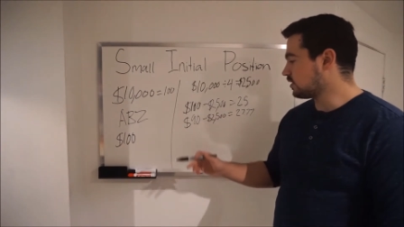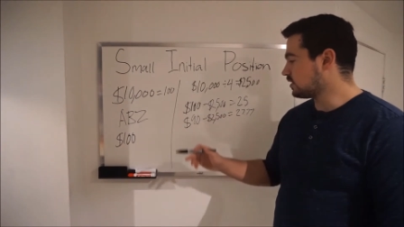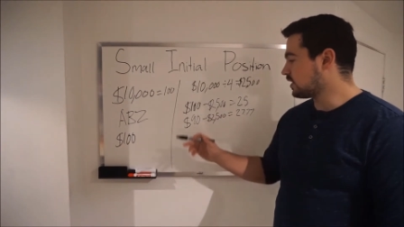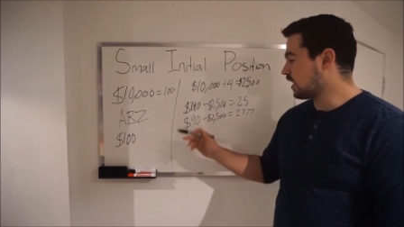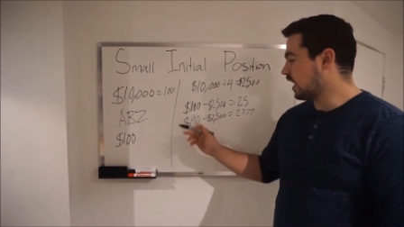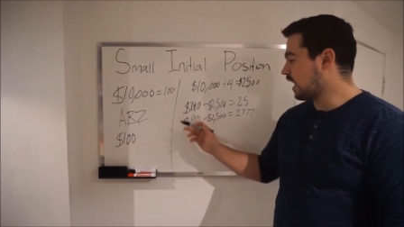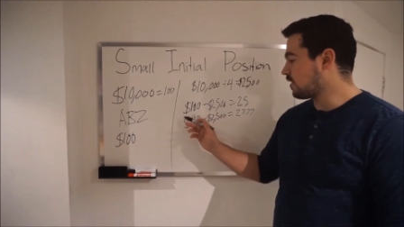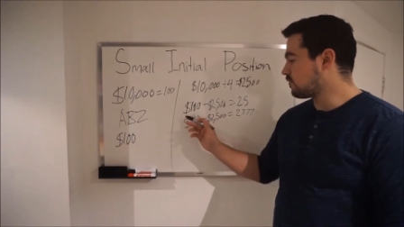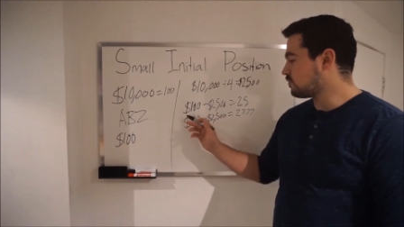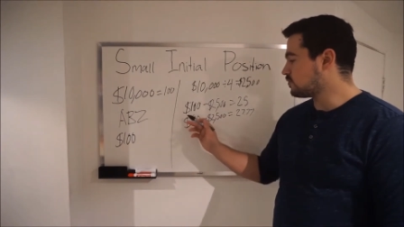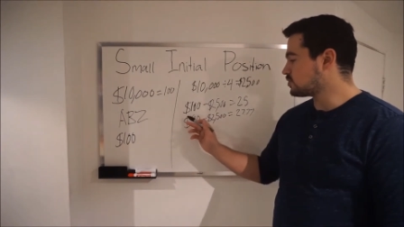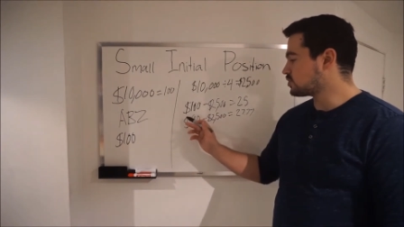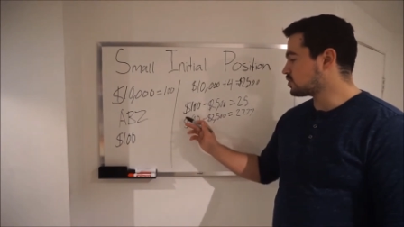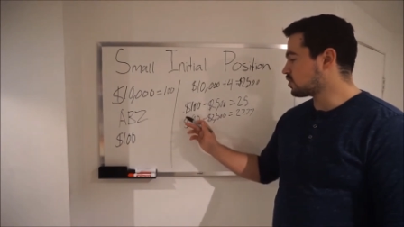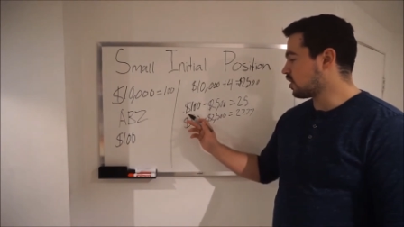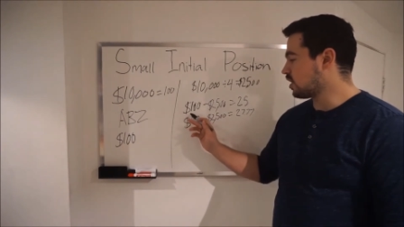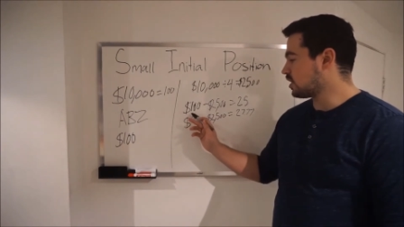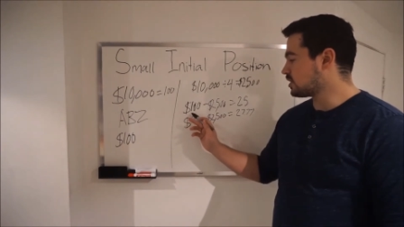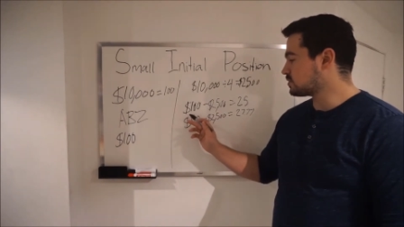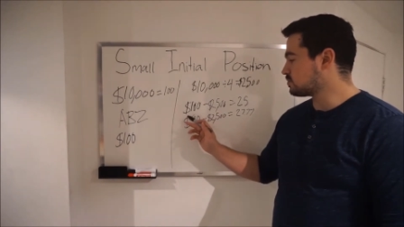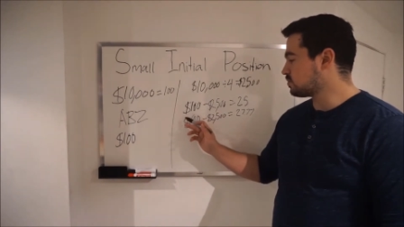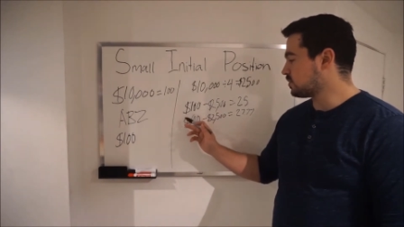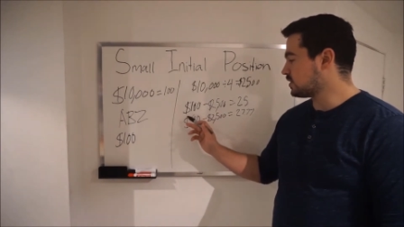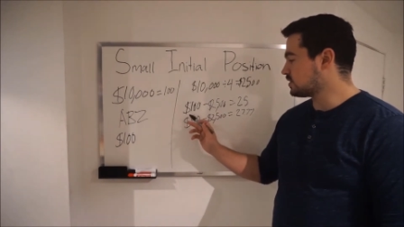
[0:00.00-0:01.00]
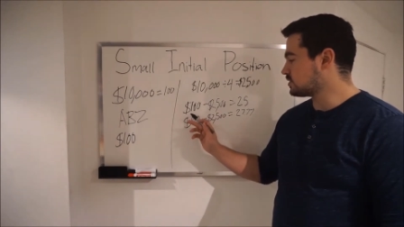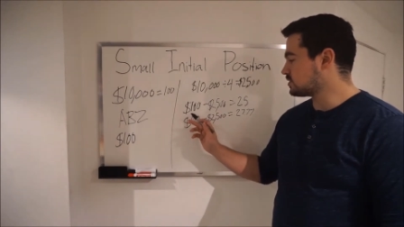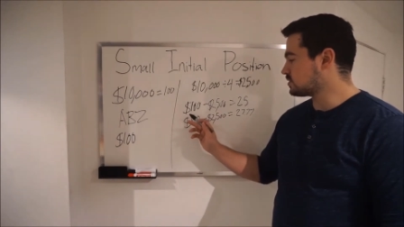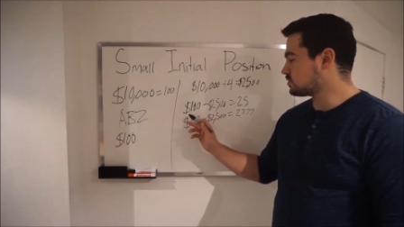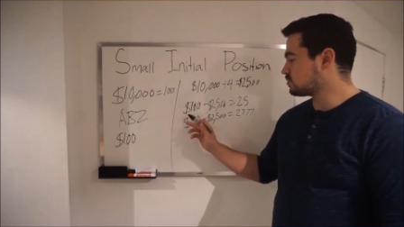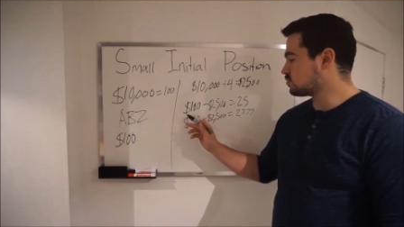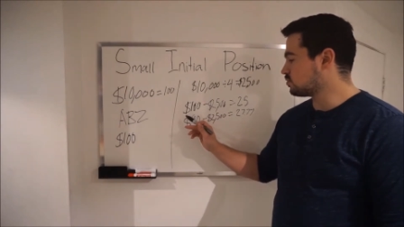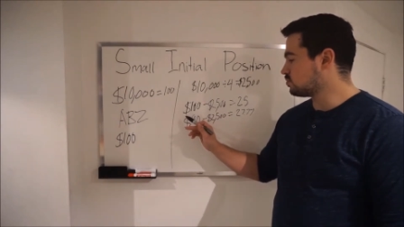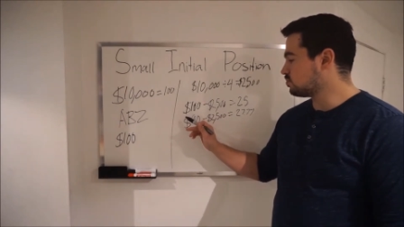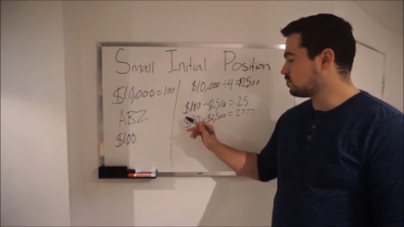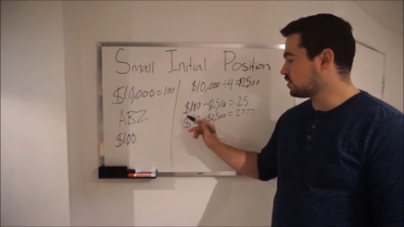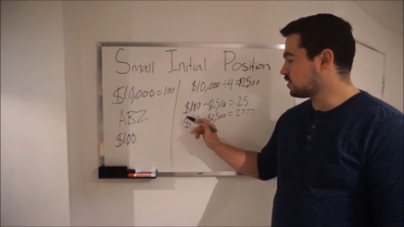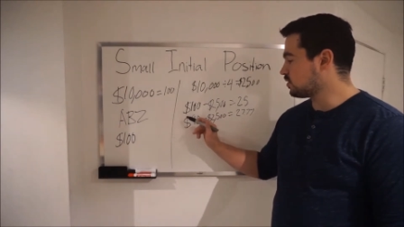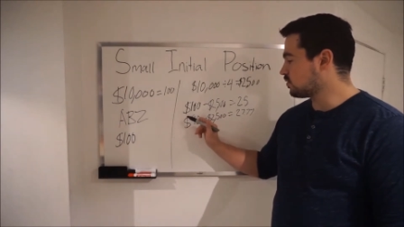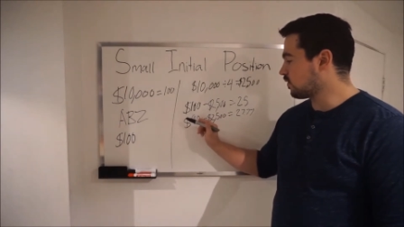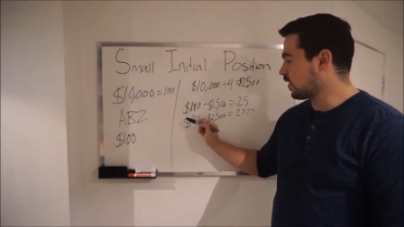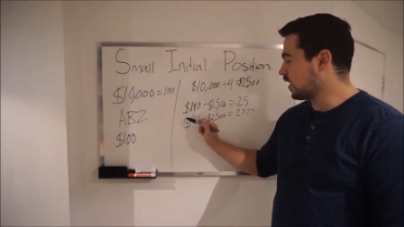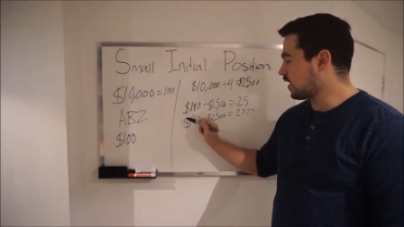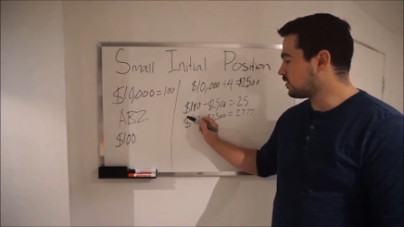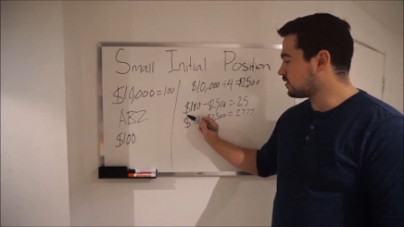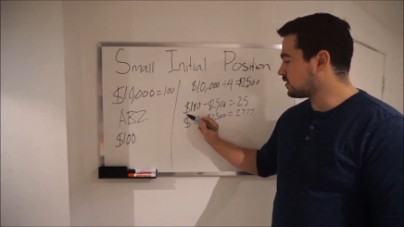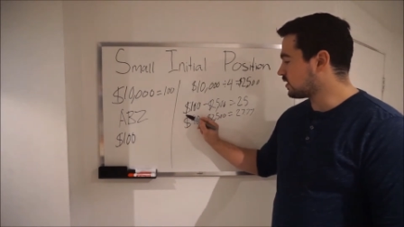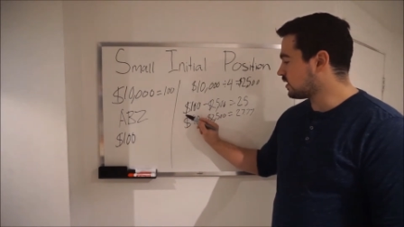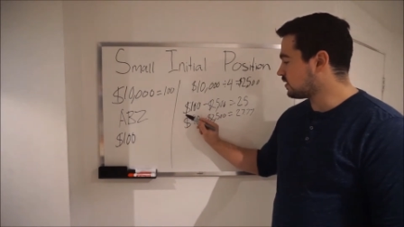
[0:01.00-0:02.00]
An average cost basis would be
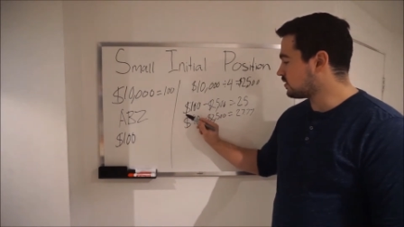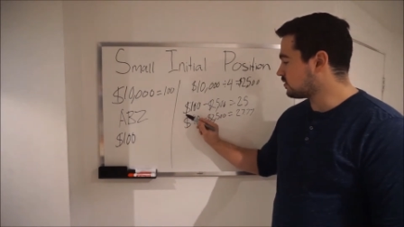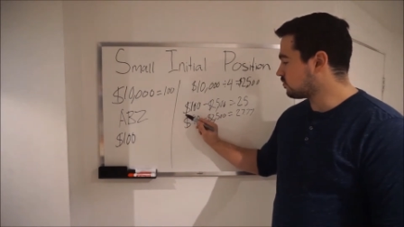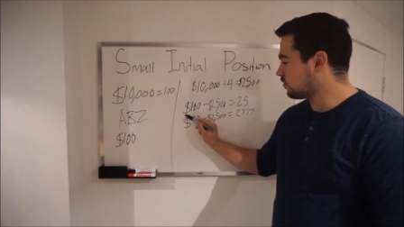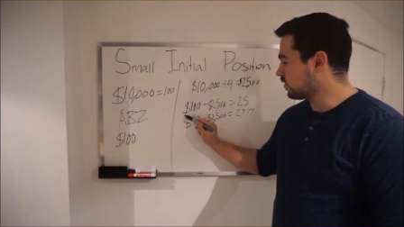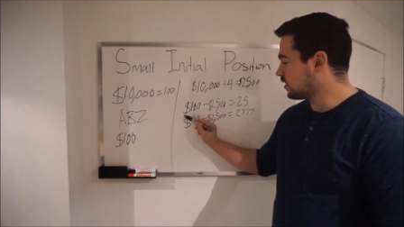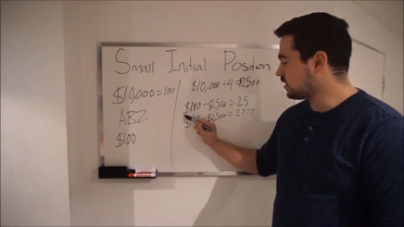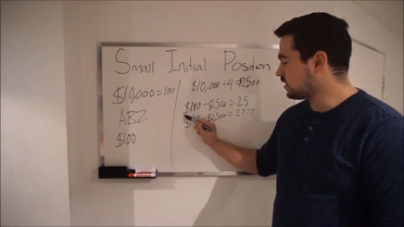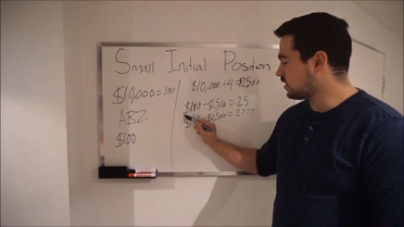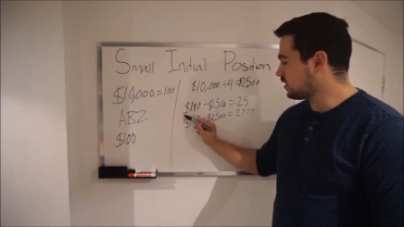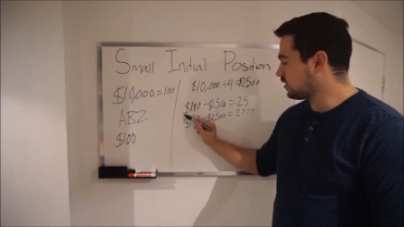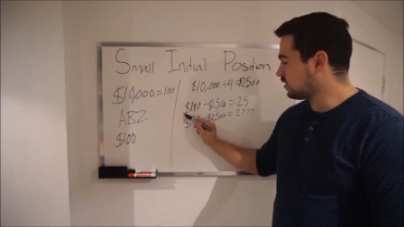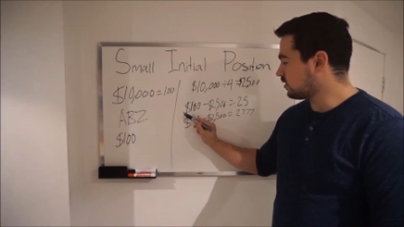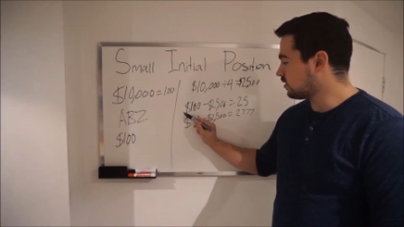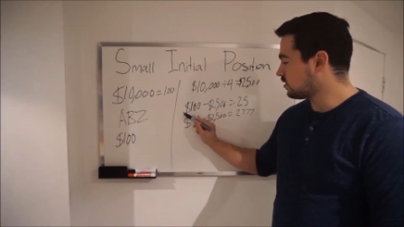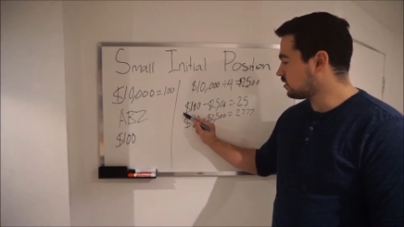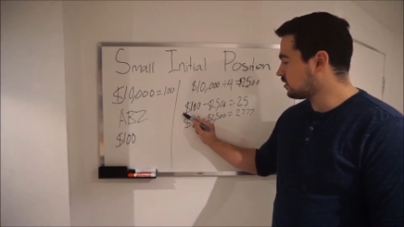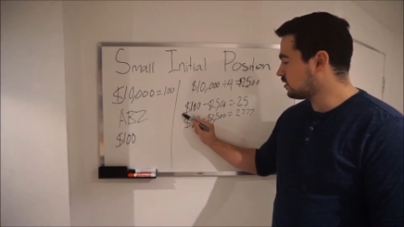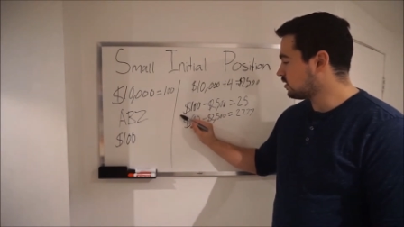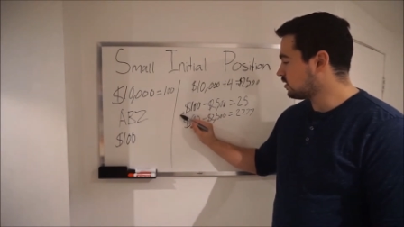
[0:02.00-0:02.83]
around, right here,